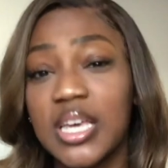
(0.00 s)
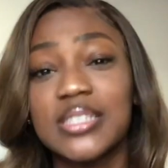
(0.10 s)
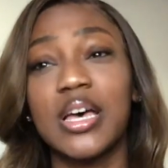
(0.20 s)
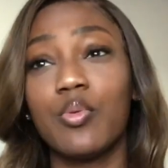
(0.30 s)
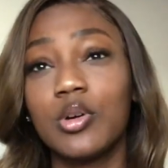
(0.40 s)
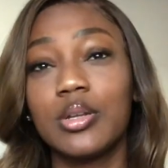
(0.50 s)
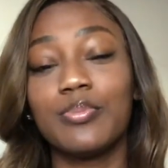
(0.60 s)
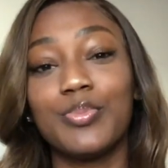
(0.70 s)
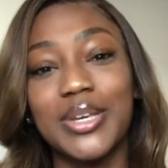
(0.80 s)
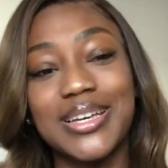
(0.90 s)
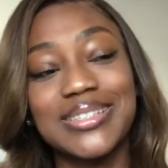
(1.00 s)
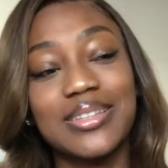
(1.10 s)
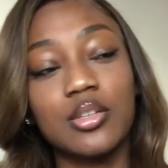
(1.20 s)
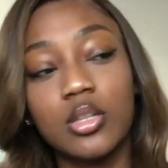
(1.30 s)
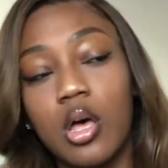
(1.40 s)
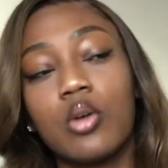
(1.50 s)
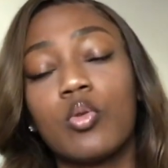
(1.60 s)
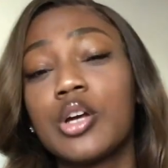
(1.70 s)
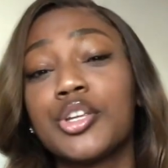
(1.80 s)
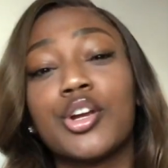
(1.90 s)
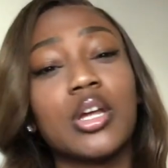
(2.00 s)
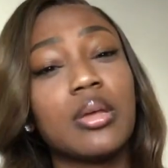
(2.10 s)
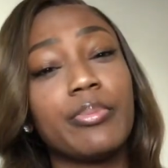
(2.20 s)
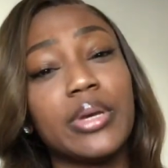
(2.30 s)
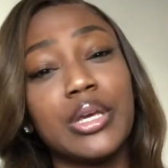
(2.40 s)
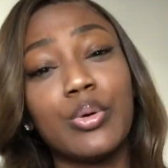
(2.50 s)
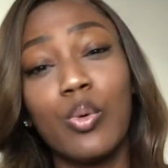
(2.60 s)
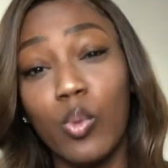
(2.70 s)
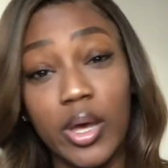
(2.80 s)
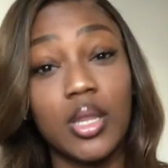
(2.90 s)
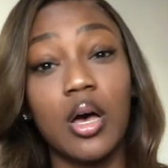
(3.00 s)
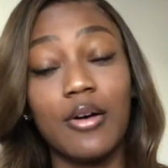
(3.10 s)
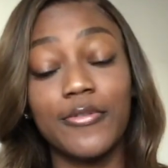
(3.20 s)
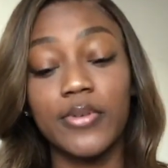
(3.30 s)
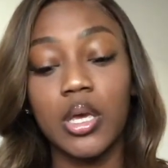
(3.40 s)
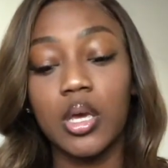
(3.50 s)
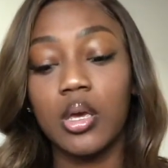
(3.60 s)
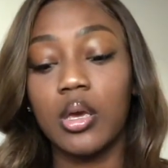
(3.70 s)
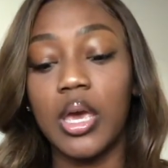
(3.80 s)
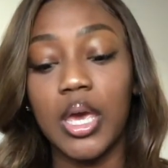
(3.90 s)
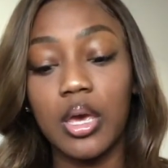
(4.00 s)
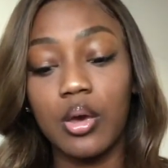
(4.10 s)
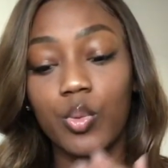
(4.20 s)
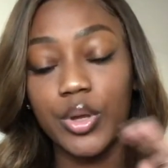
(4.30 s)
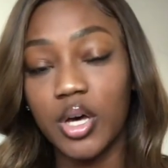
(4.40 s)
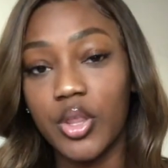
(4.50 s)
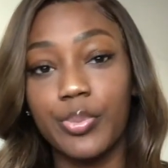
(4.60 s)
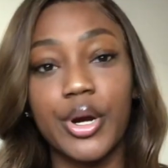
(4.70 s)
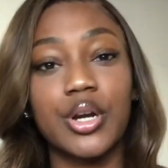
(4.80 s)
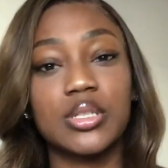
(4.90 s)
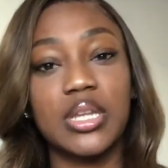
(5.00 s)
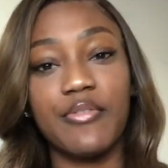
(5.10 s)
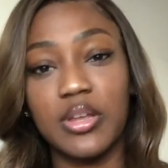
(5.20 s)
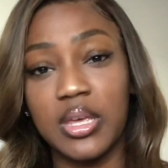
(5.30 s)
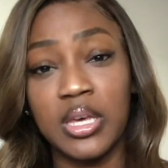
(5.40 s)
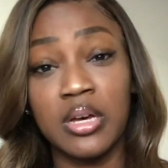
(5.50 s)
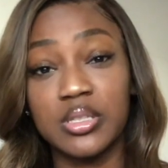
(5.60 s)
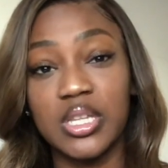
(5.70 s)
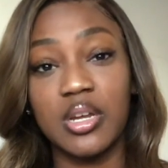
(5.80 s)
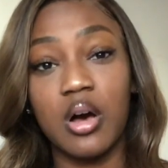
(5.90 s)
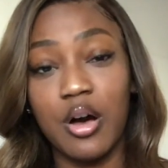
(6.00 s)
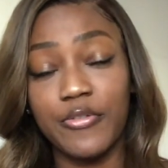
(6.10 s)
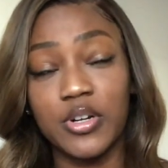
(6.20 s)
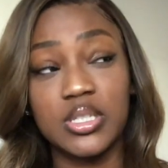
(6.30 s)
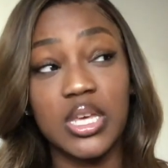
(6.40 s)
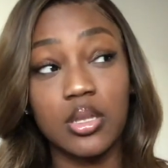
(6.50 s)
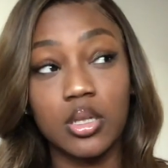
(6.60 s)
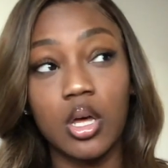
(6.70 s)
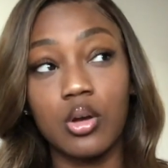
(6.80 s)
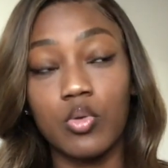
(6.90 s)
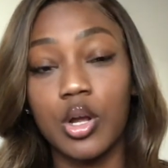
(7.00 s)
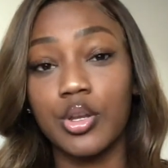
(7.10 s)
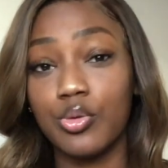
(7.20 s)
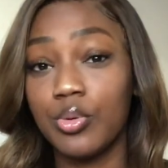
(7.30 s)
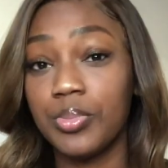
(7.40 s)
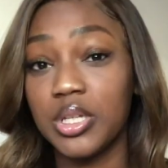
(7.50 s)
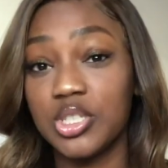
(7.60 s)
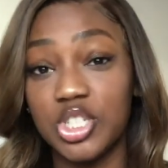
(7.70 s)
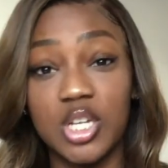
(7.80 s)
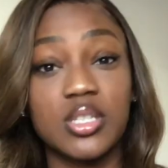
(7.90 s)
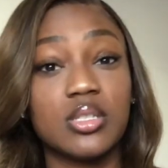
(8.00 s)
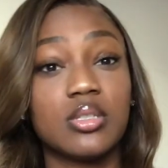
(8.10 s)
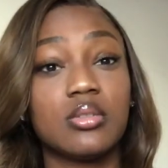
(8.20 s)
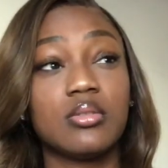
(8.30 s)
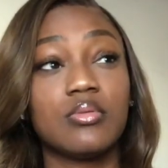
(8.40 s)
Yes, I would, because in the long run, you're gonna be well off. With all the perks and everything else that it offers, in the long run, you will be just